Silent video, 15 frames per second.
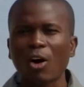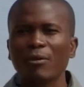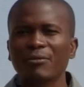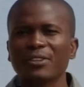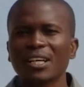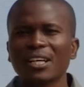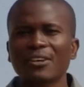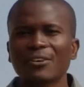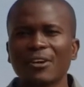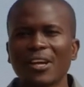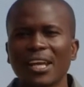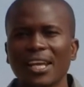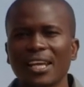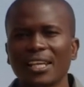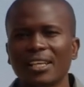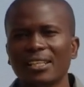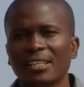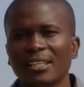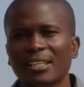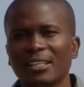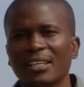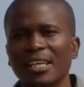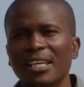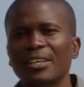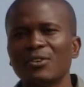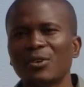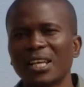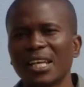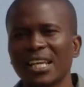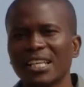of the grain
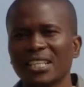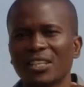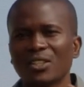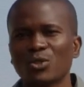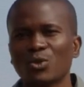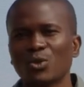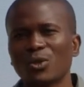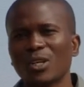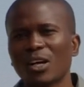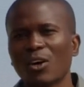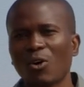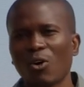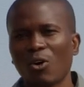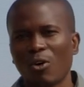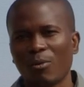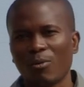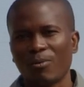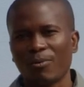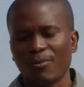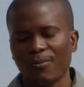in relation to the cob.